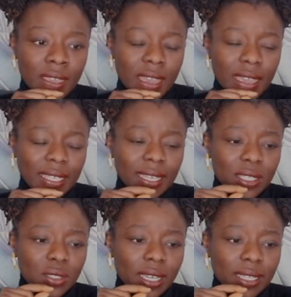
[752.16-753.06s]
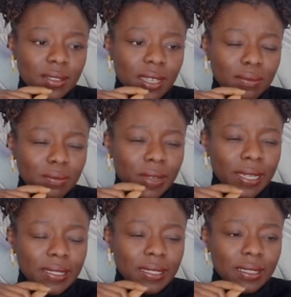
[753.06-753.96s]
think I'd
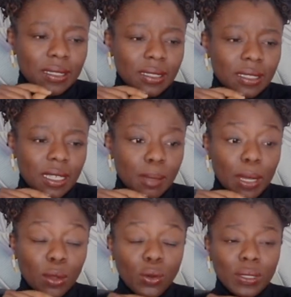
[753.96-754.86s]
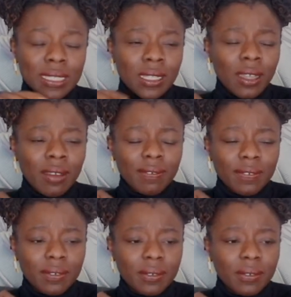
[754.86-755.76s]
read about God is
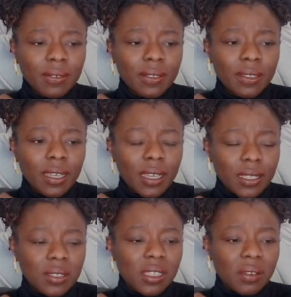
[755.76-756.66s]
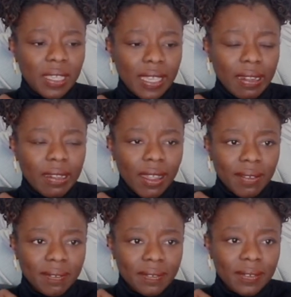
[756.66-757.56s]
love, and I was like, okay,
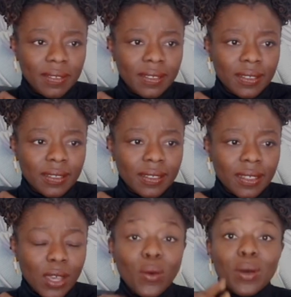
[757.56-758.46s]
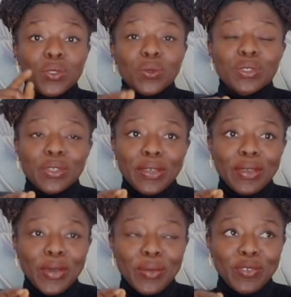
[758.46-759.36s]
love. Oh, I was also
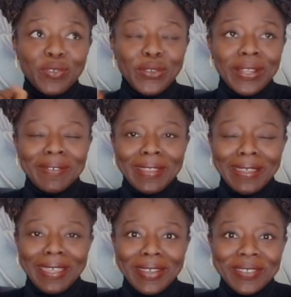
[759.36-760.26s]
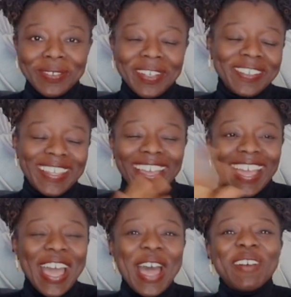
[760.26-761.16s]
hopeful for love that year as well,
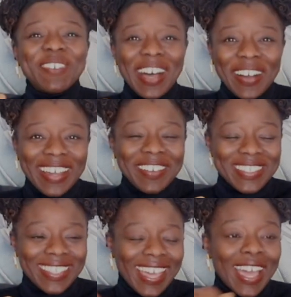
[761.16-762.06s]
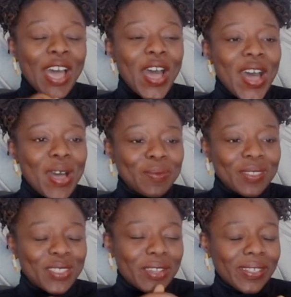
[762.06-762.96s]
but I'll come to that.
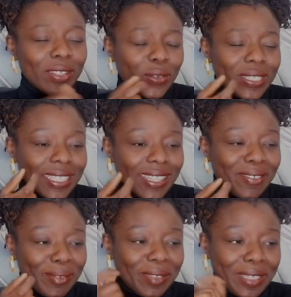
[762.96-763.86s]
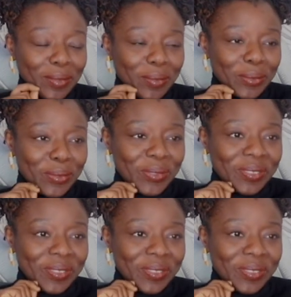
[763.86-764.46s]
So I read God is love. I'm thinking, ooh,